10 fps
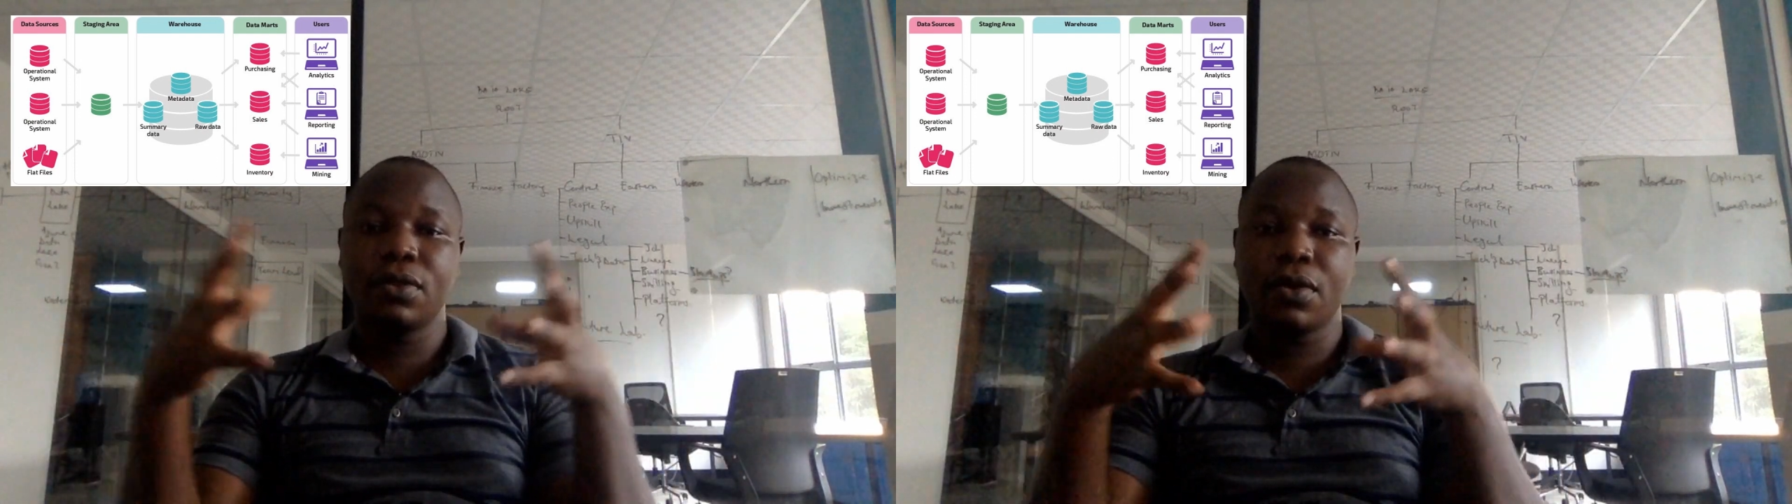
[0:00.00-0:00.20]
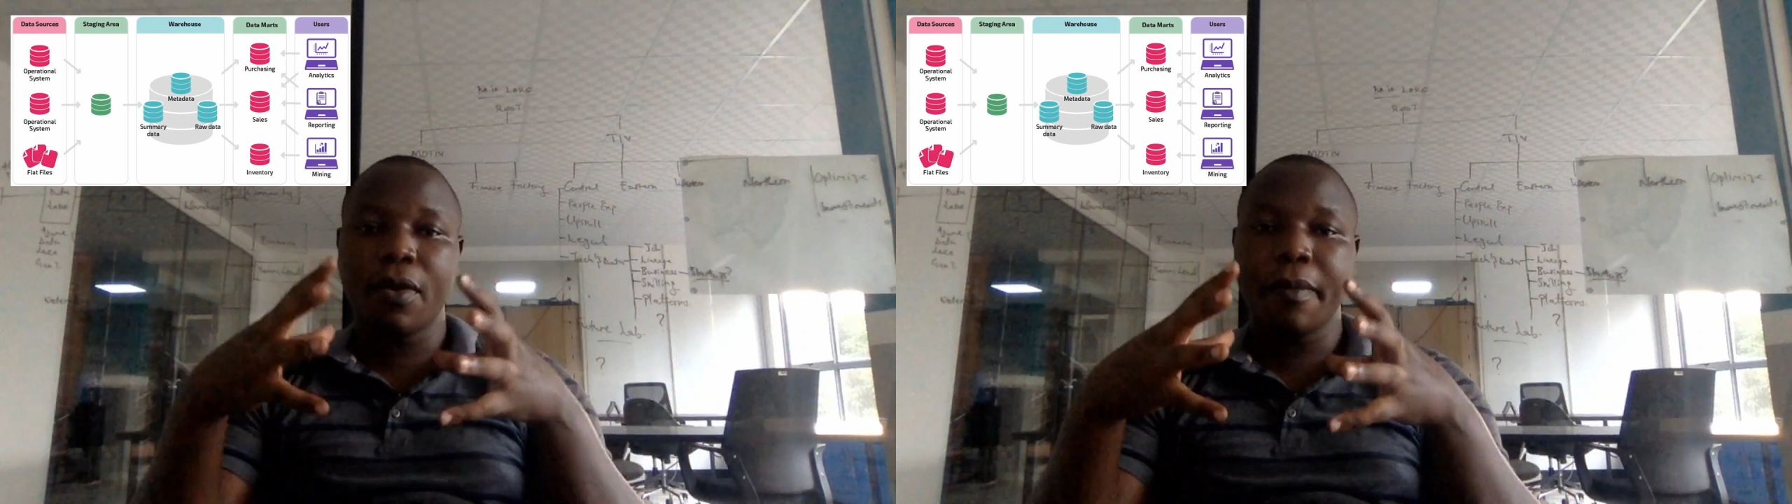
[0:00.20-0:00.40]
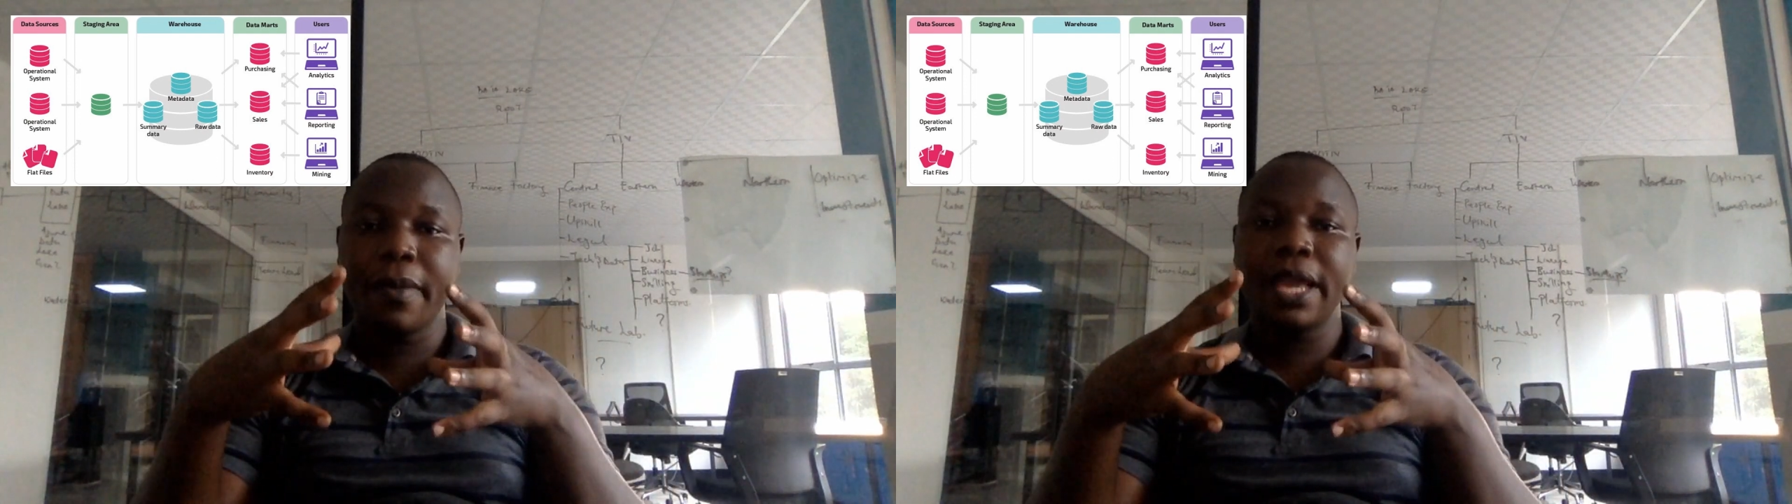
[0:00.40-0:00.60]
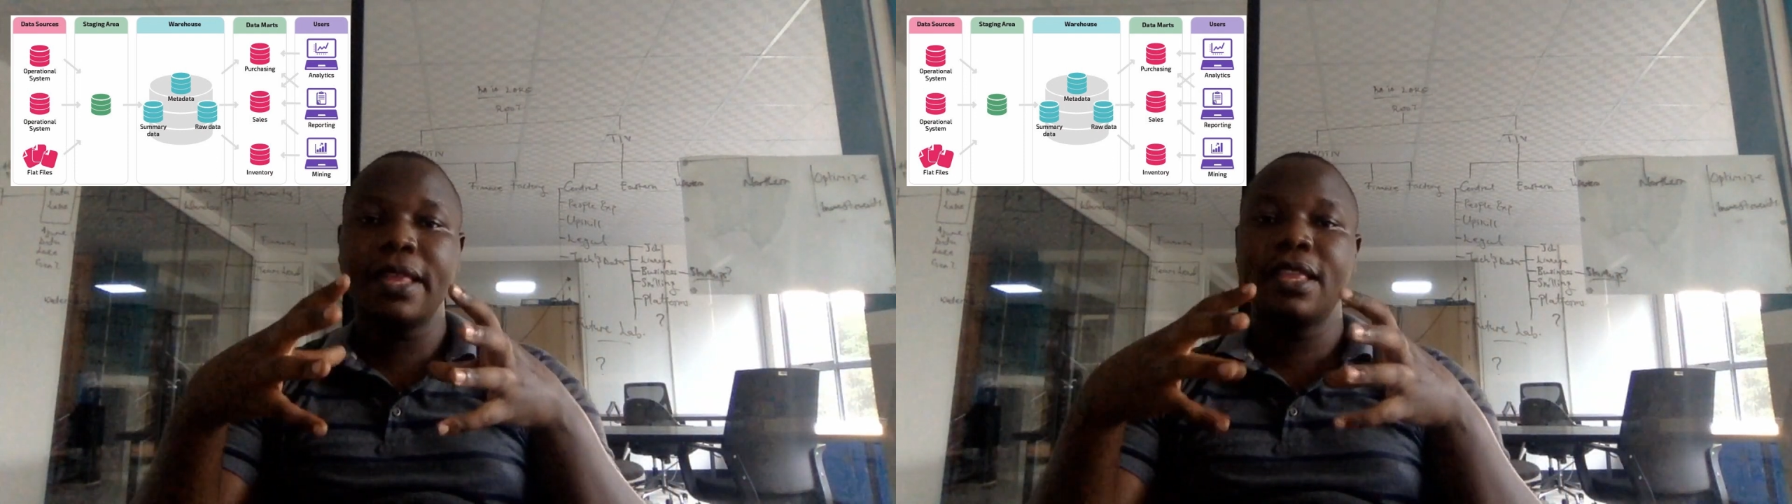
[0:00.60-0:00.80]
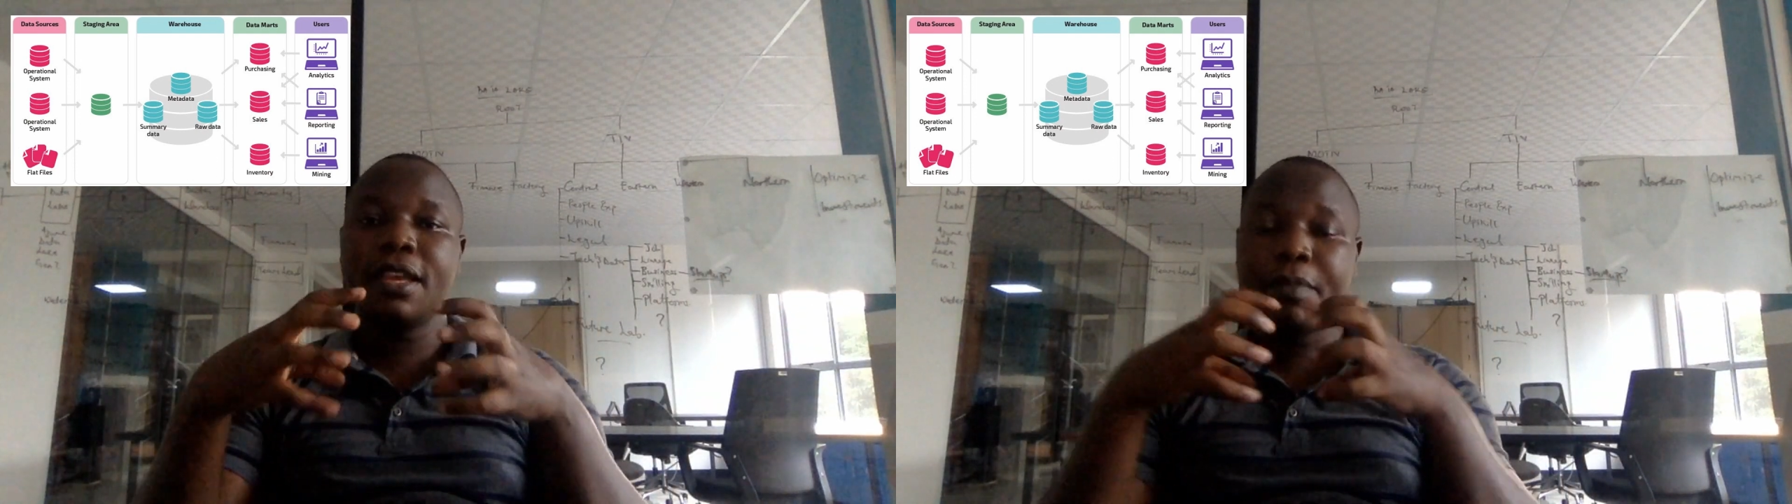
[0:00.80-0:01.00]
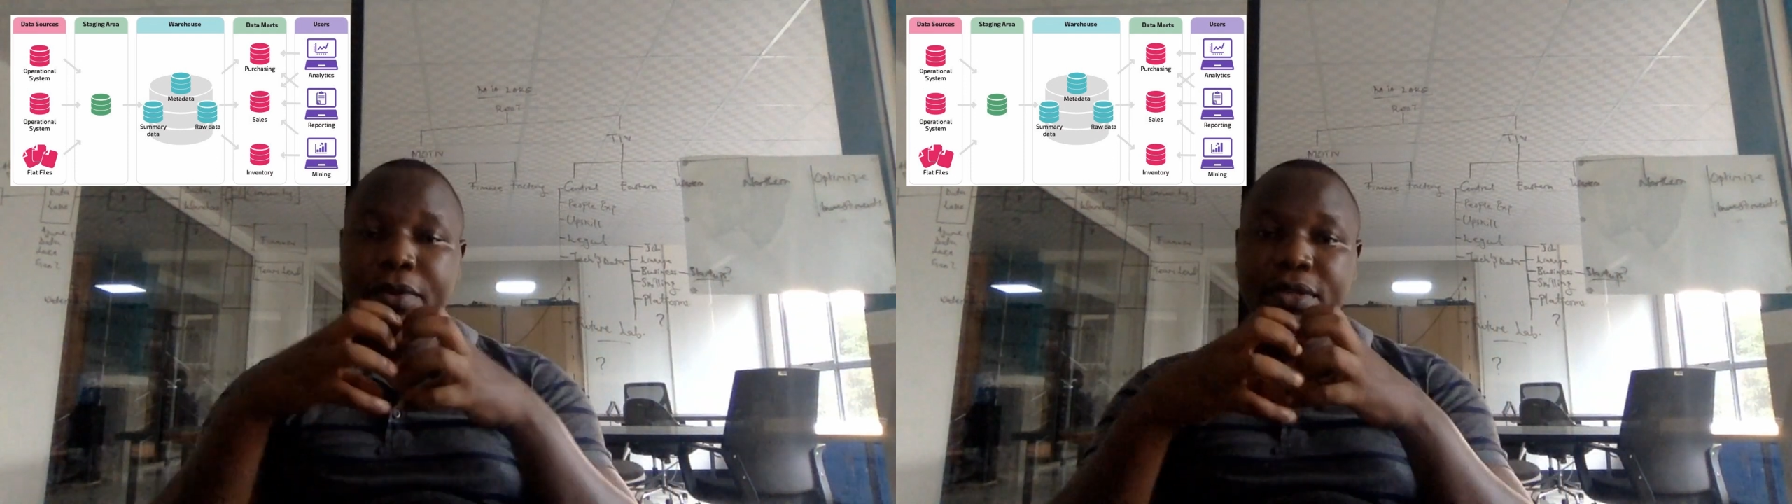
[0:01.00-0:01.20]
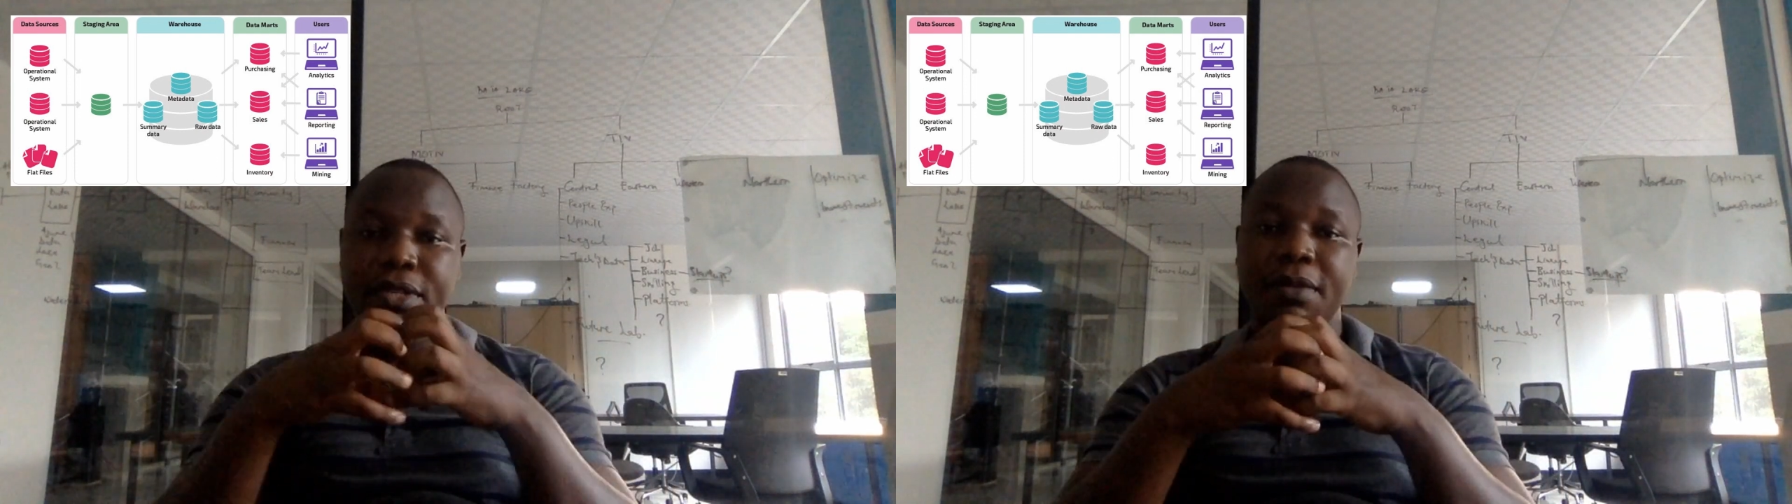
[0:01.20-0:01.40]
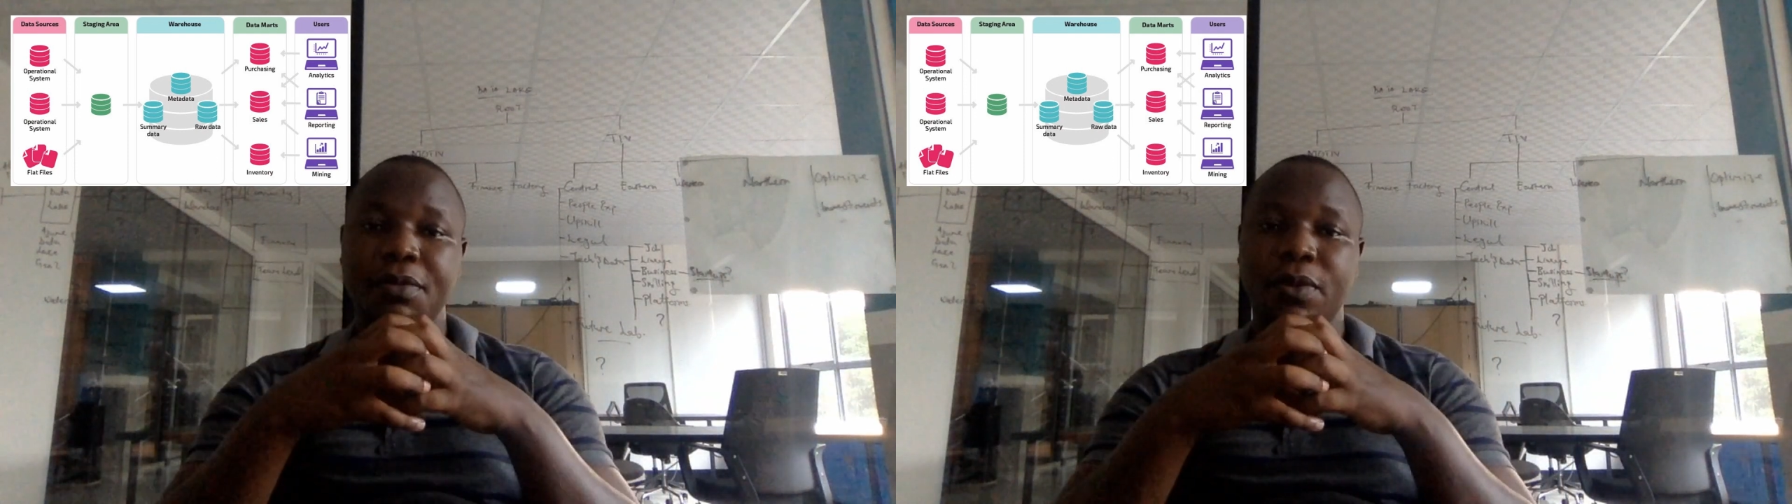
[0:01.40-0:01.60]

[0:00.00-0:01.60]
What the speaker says: You combine them, put them